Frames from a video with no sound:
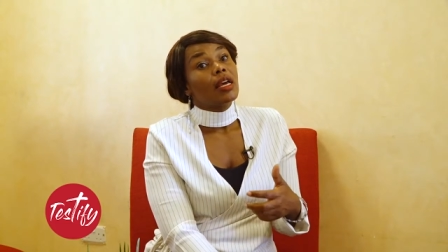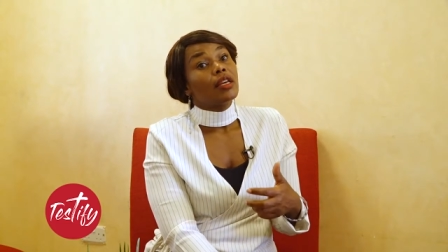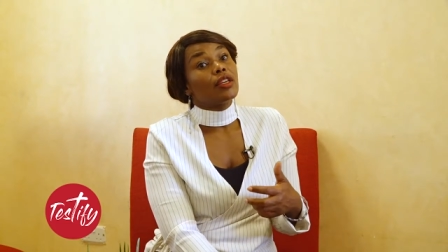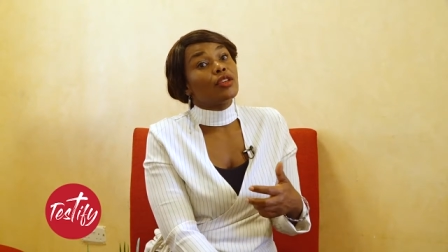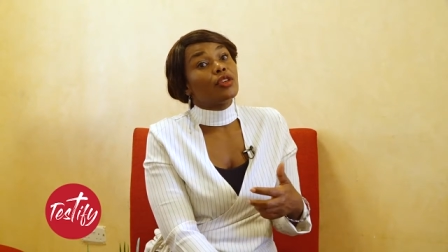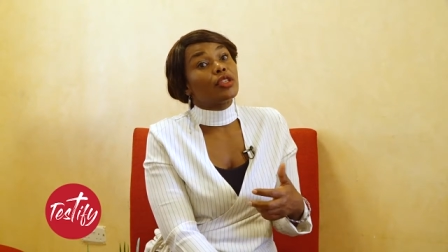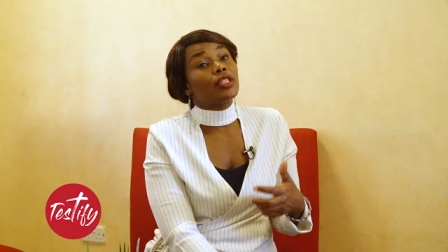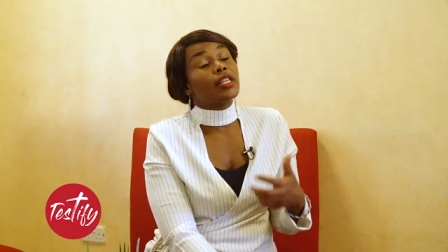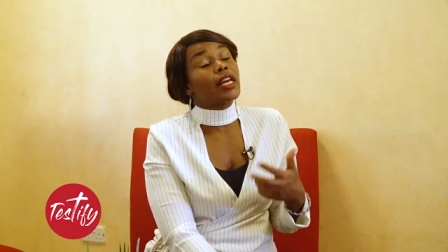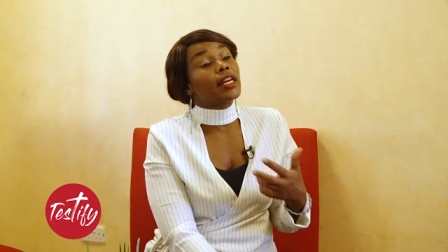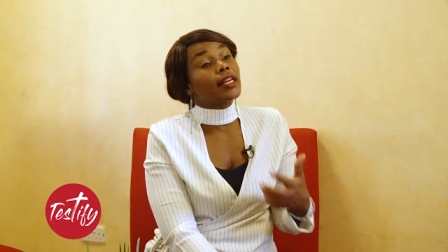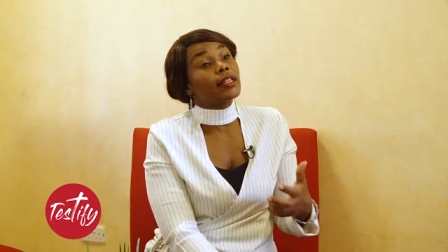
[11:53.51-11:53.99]

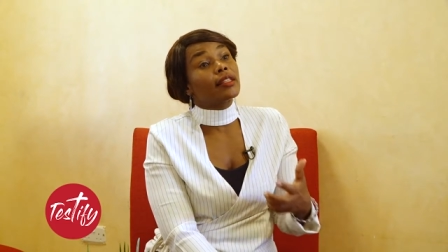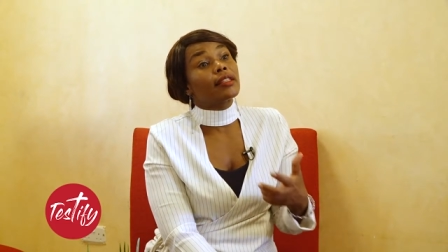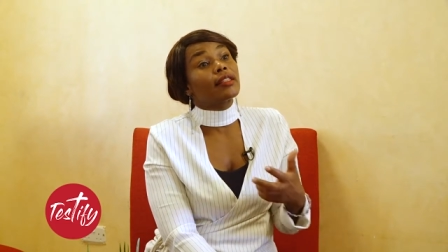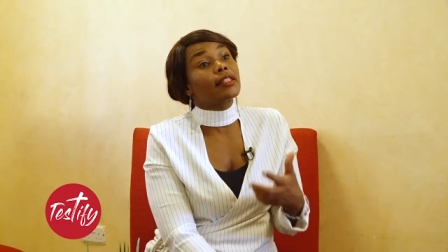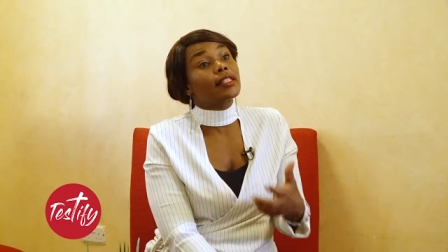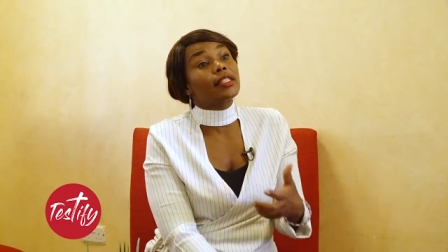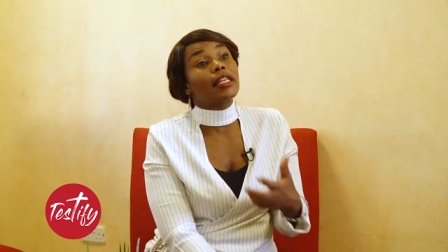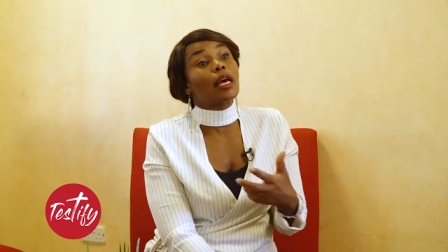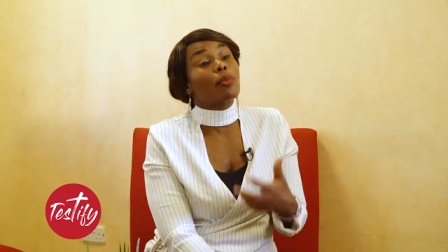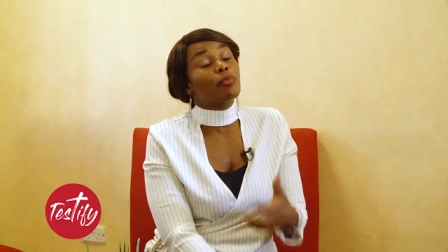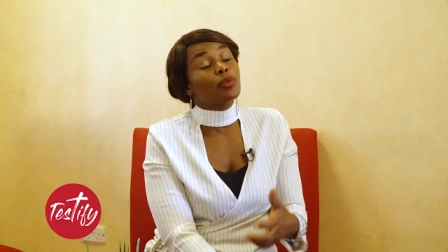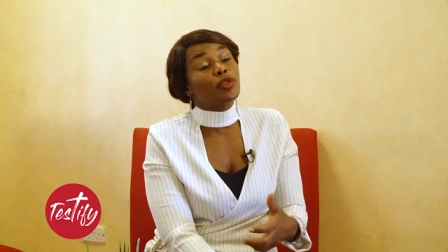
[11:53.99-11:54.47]
you take
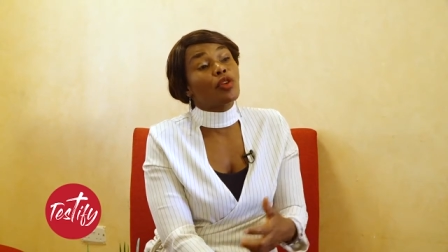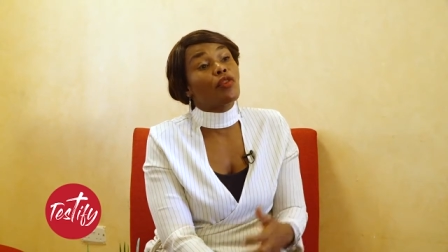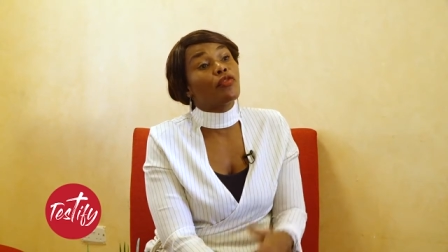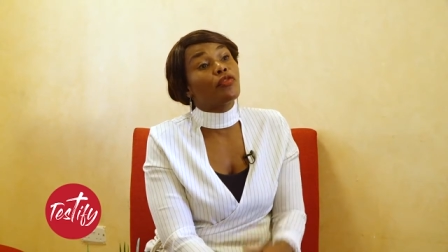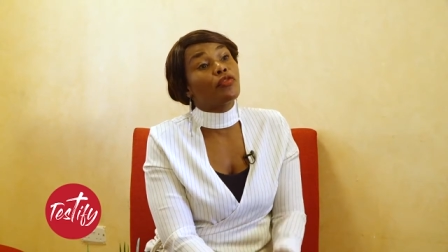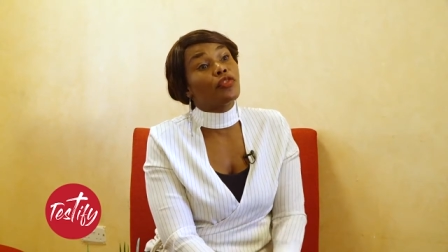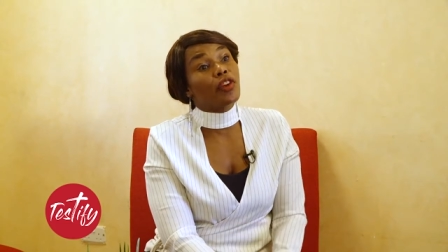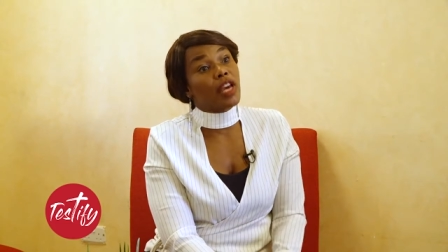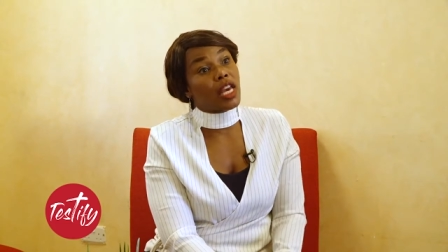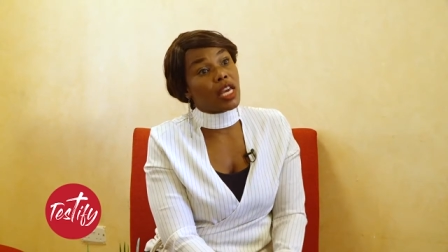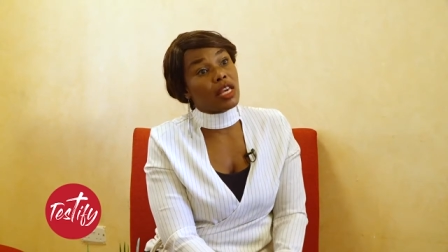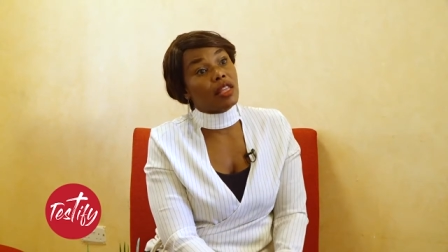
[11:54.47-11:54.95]
steps of
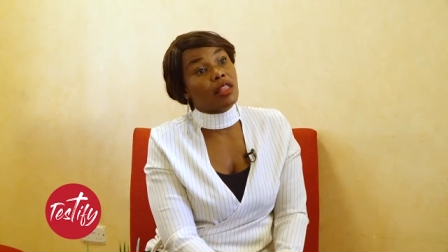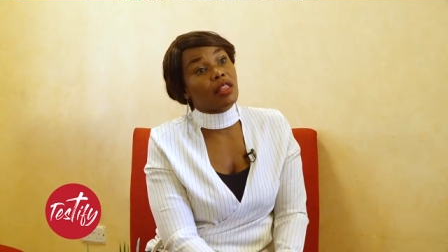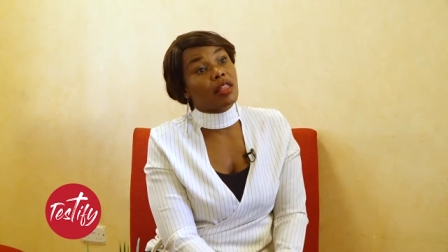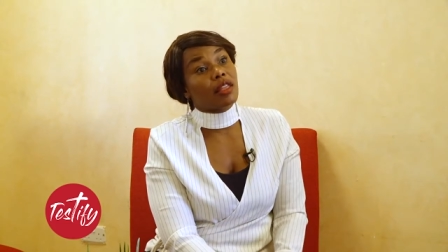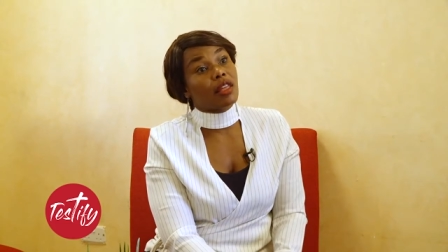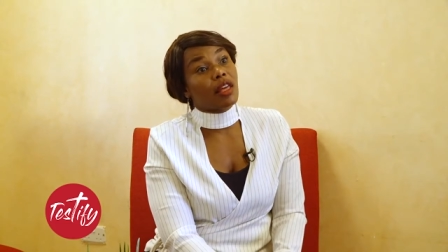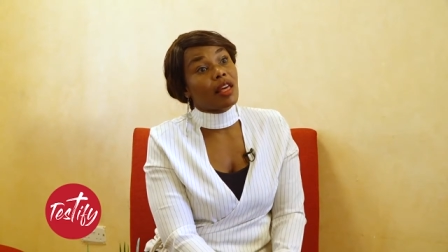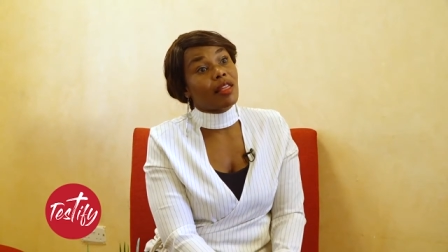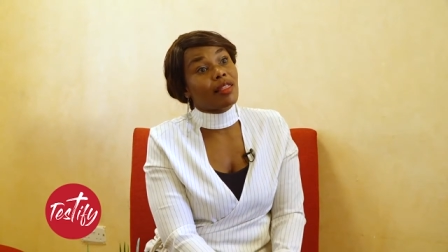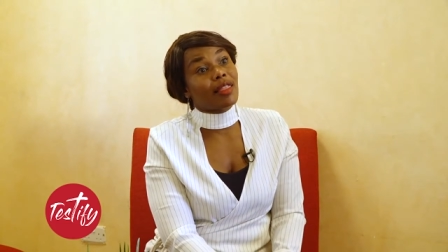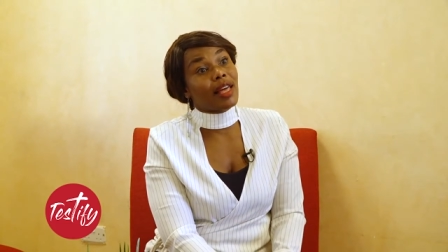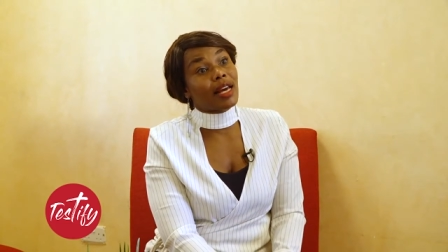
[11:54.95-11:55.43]
faith
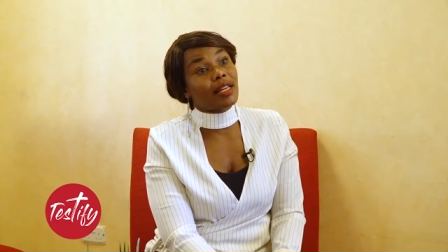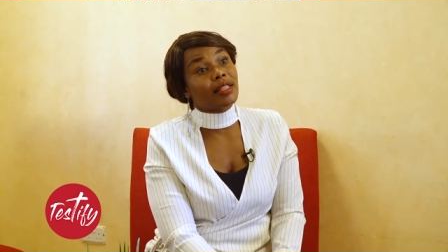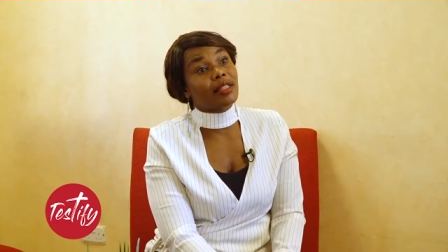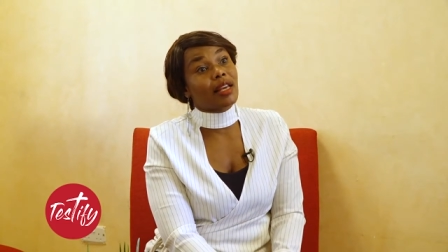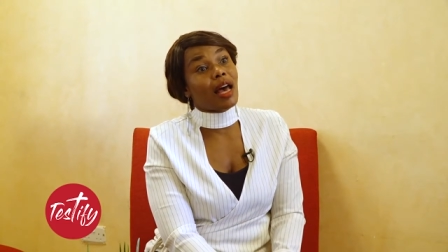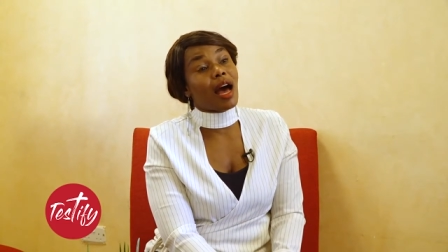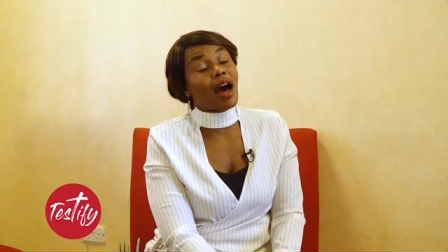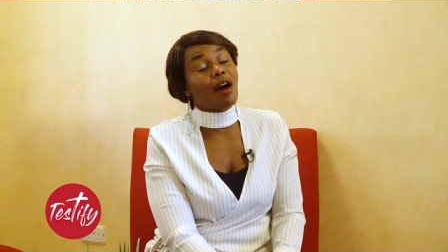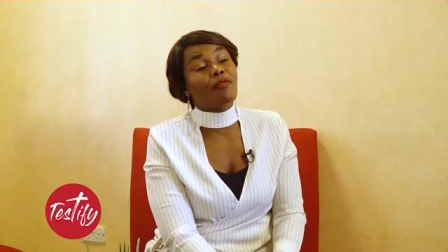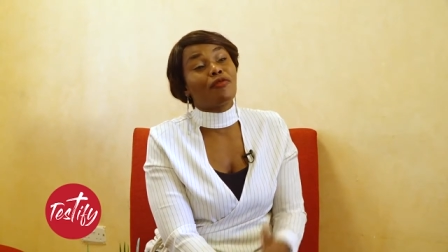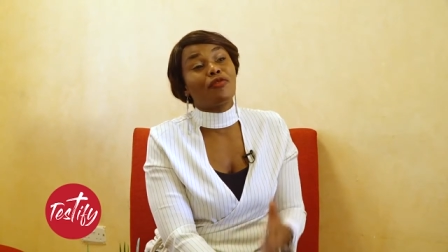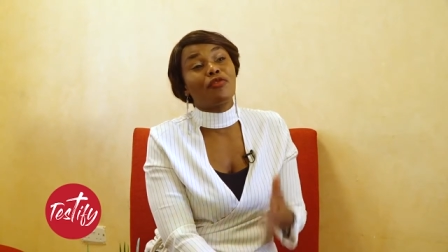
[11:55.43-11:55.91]
that
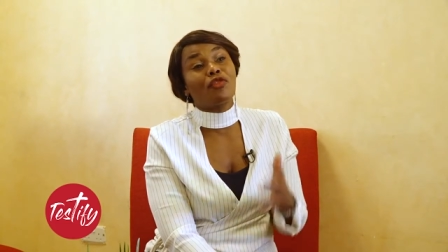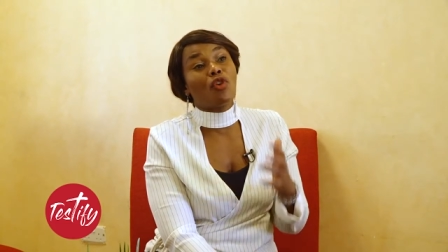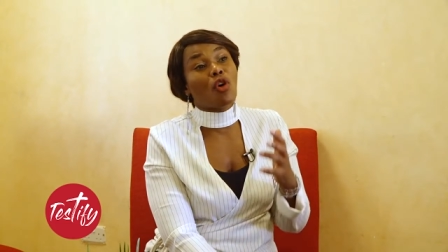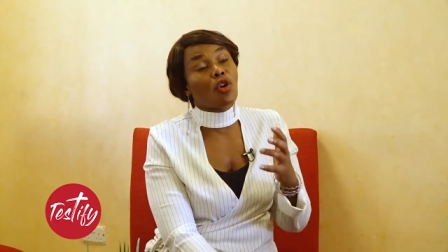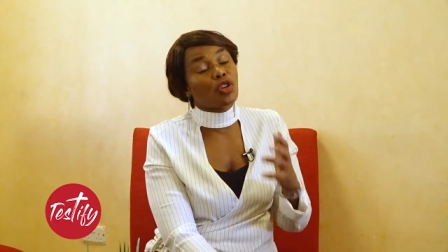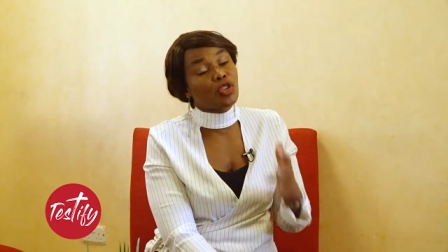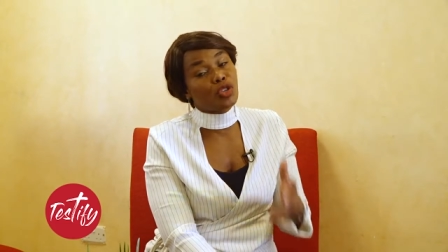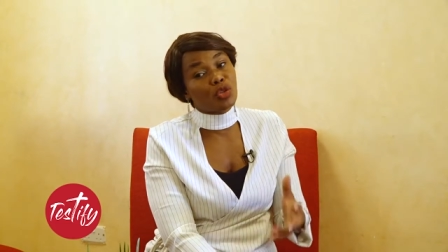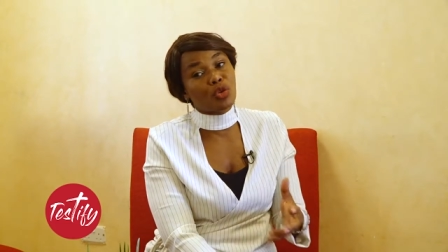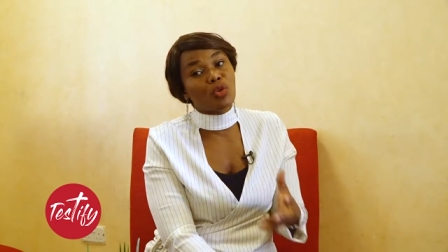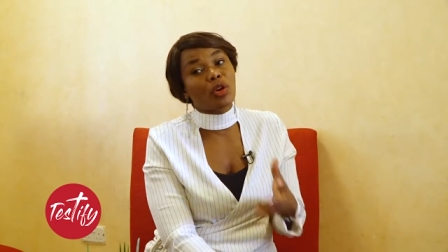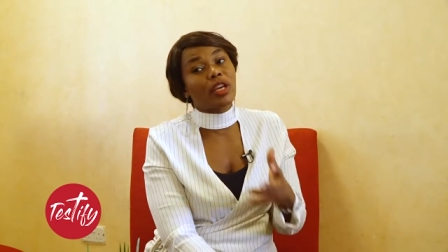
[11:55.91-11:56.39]
I've
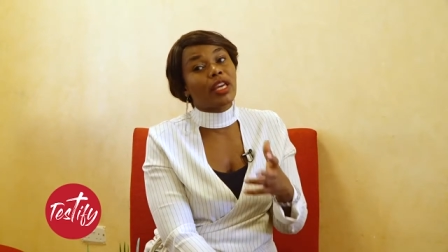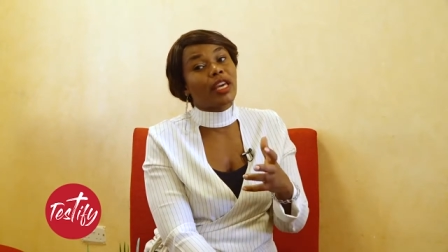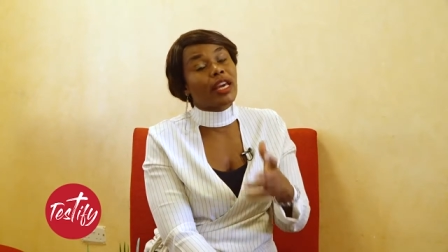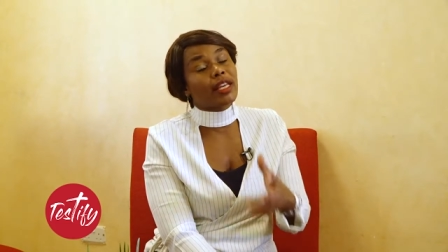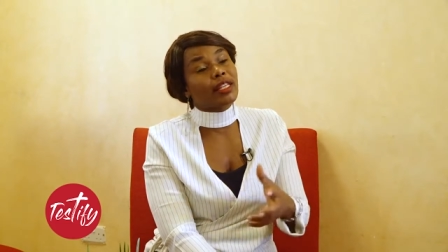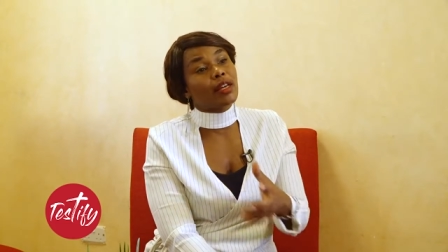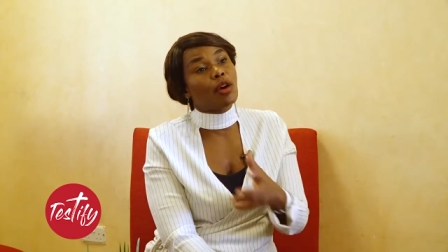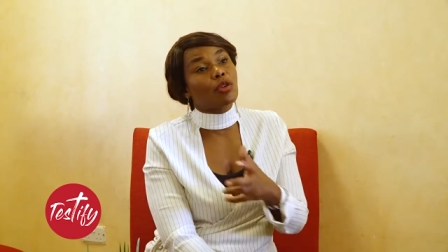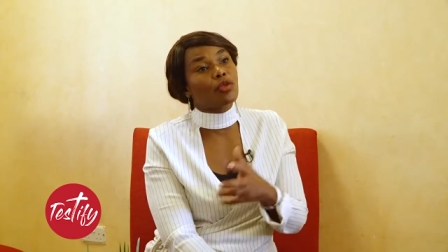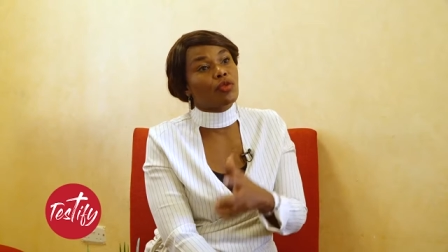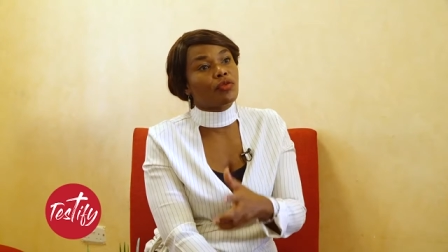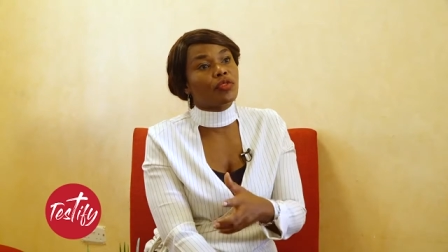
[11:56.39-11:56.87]
got to
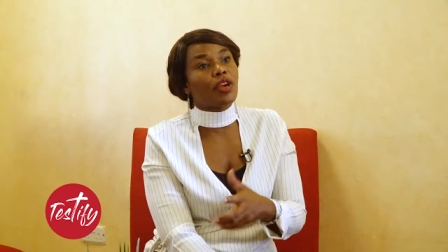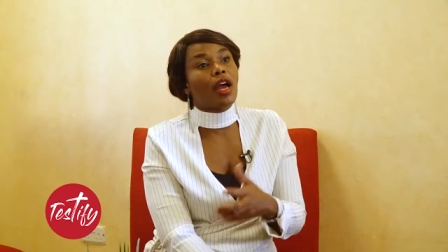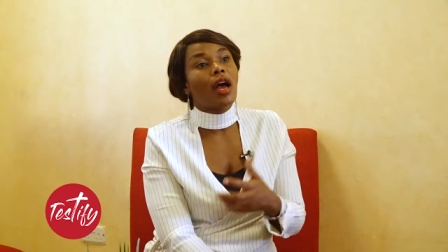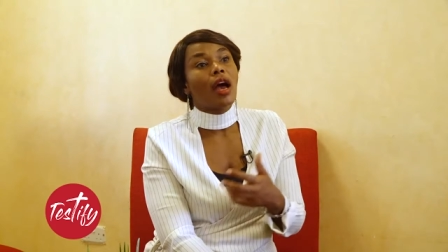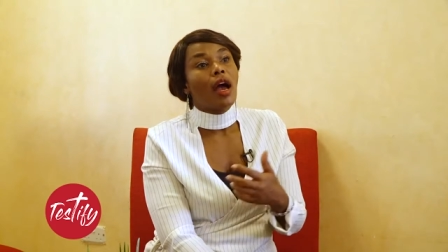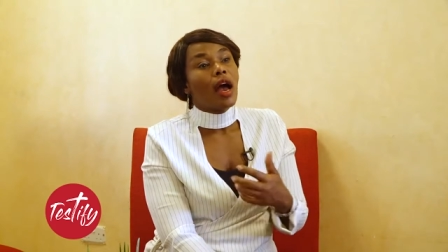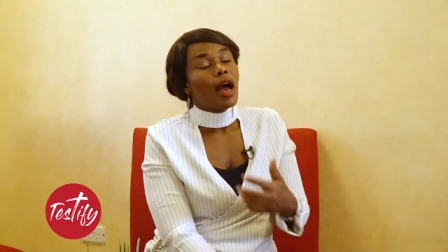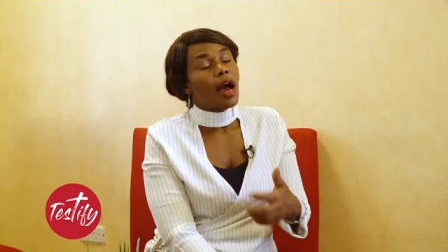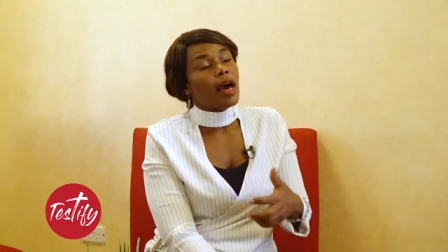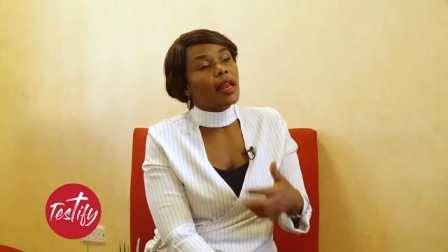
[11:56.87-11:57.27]
get out of here.